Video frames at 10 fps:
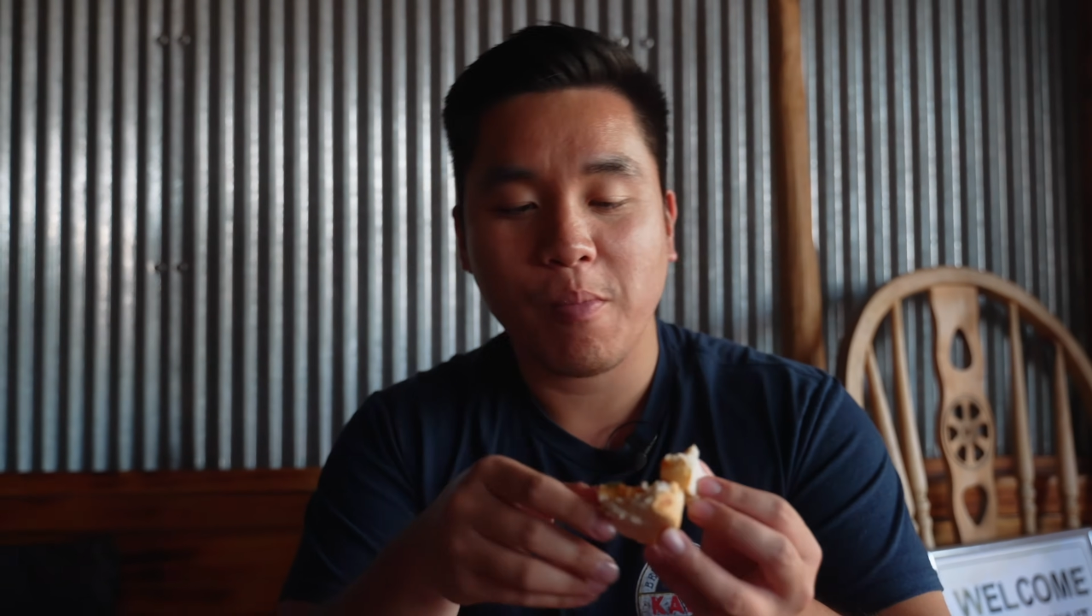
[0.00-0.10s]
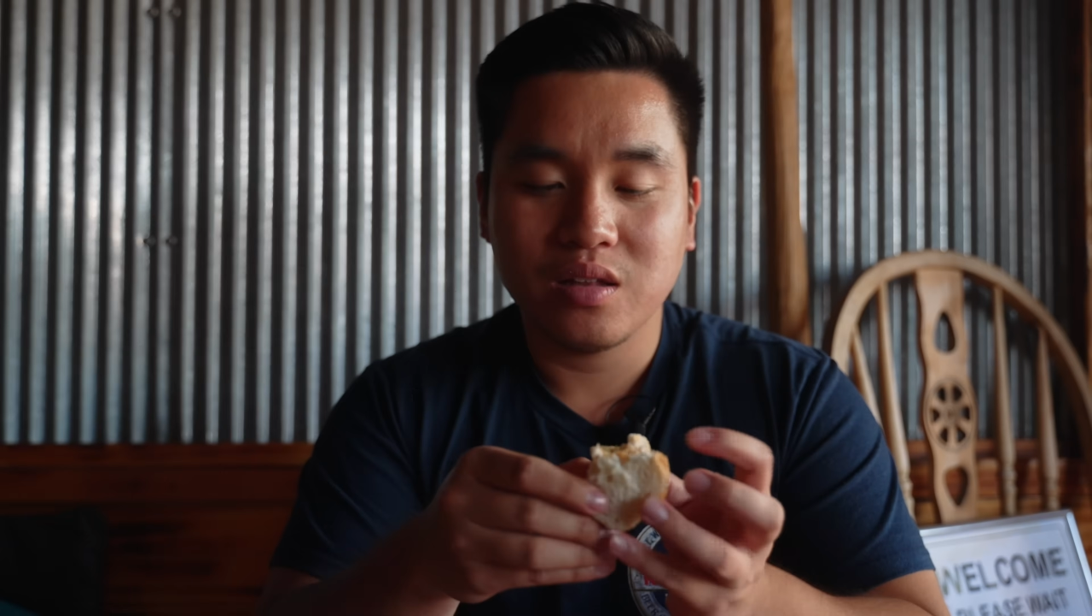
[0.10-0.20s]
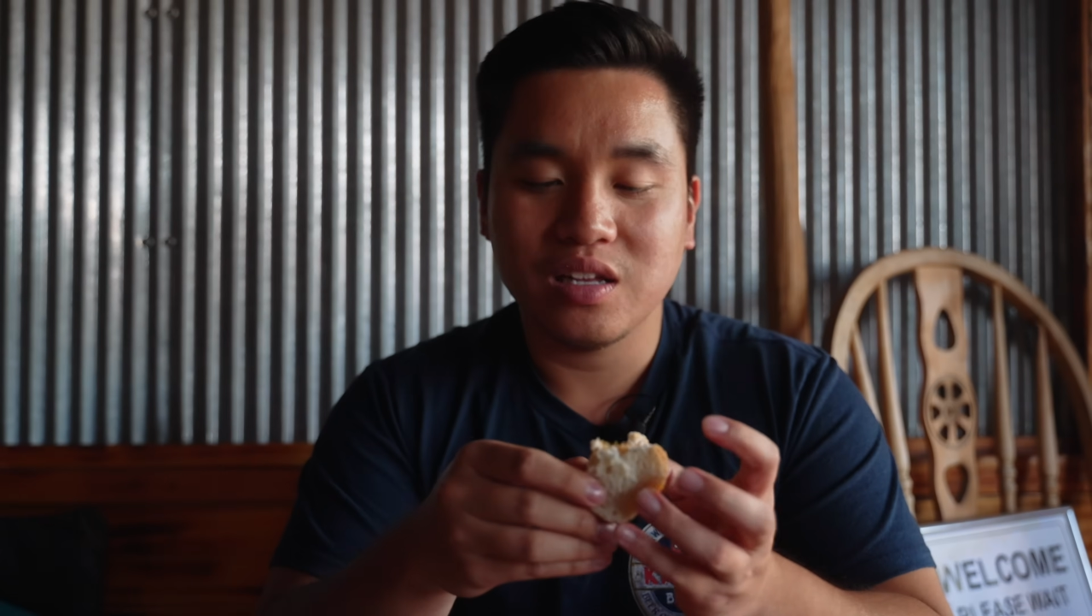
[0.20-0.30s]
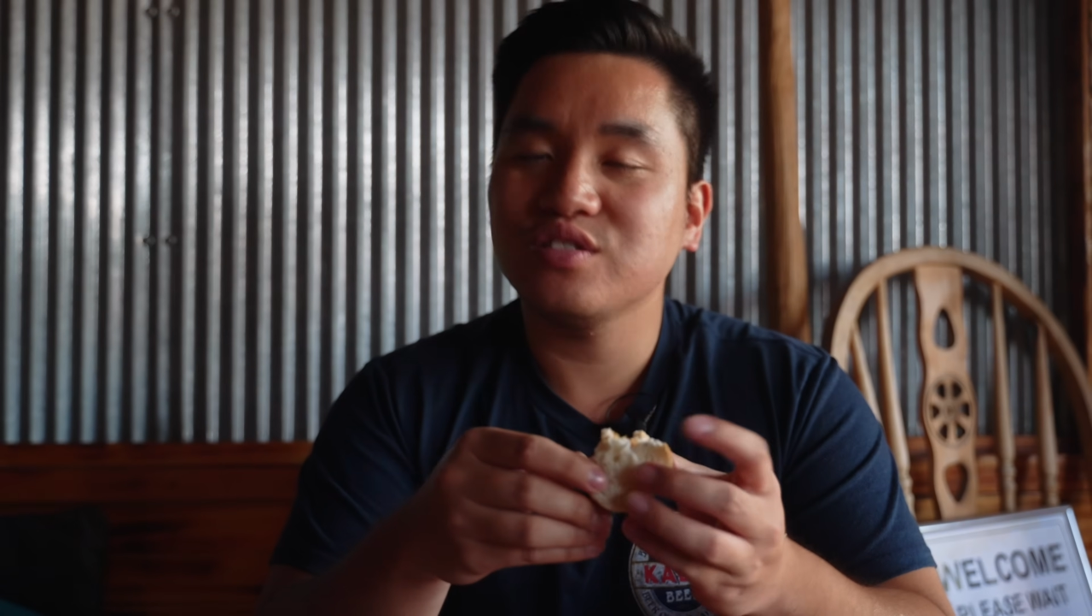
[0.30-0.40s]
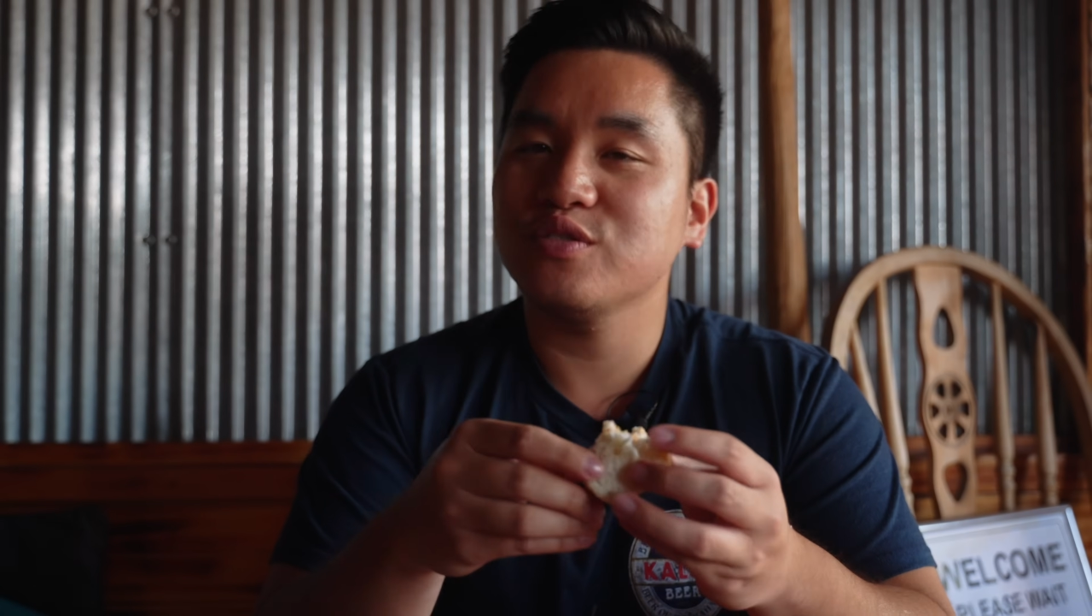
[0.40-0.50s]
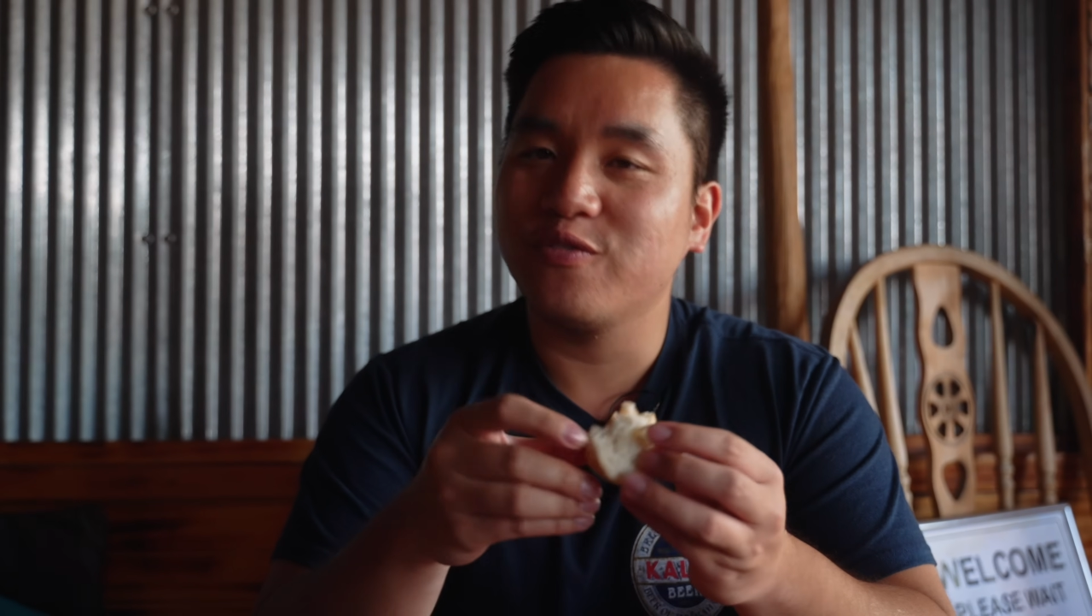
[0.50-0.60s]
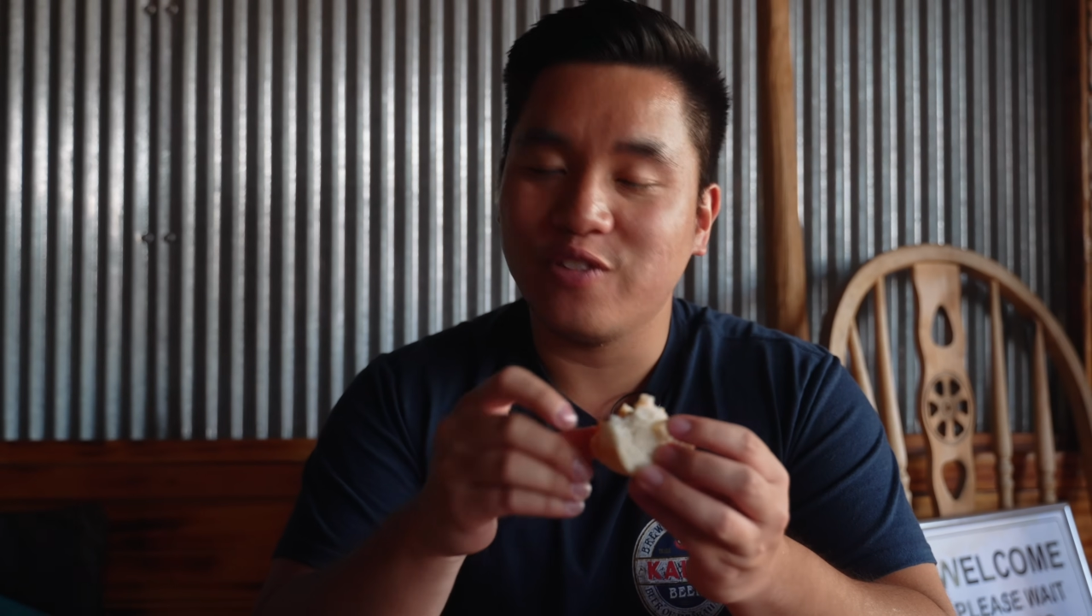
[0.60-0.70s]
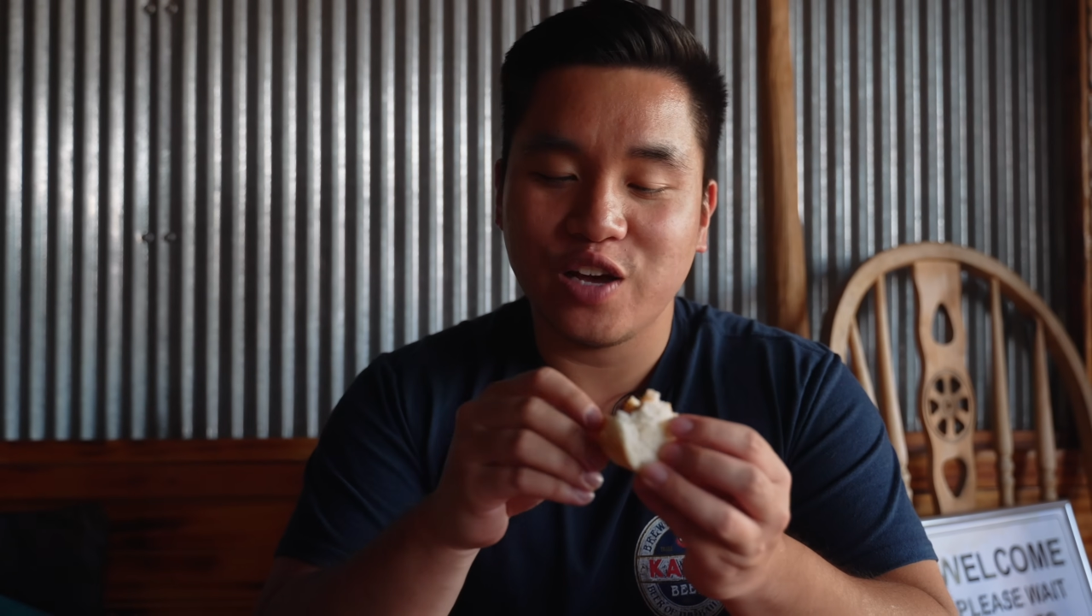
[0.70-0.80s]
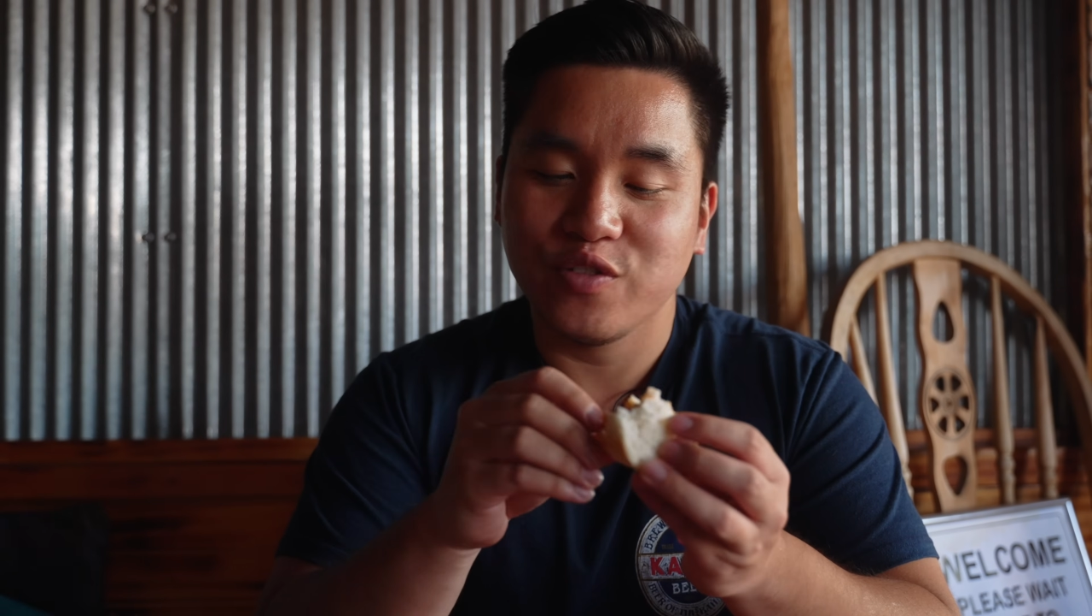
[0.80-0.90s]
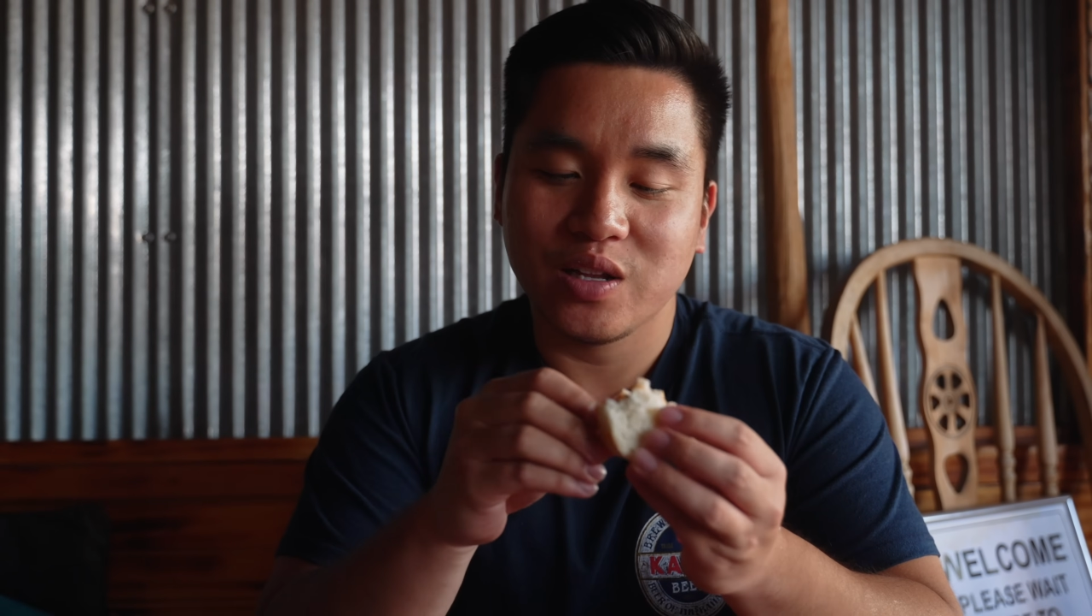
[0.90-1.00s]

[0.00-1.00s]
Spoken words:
That's the flavor.